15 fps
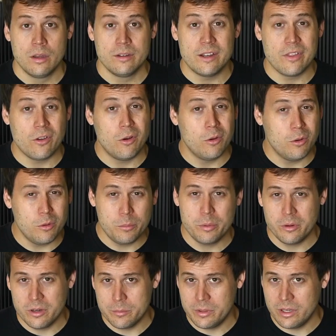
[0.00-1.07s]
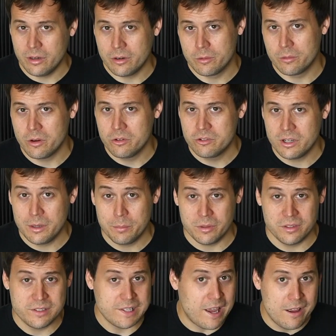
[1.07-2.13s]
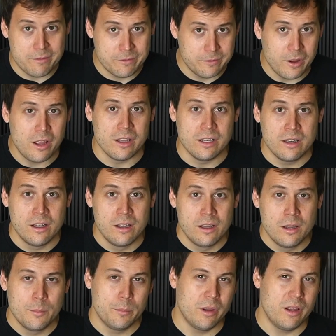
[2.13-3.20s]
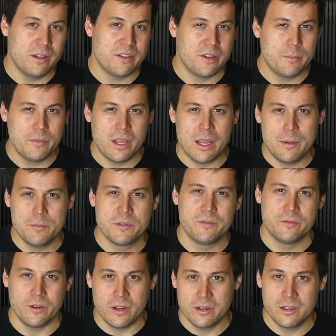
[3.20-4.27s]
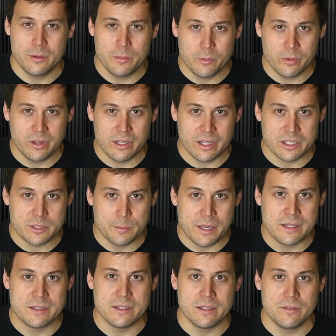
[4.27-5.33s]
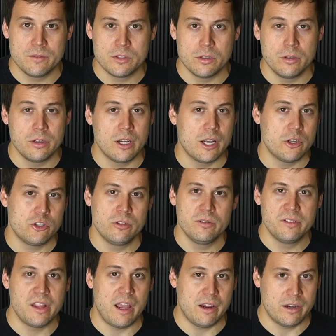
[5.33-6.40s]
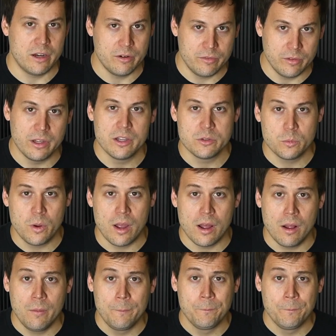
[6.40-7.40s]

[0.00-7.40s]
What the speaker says: Now the whole point of being on a road trip is to have fun. But sometimes fun can be really expensive, so you gotta choose that carefully as well.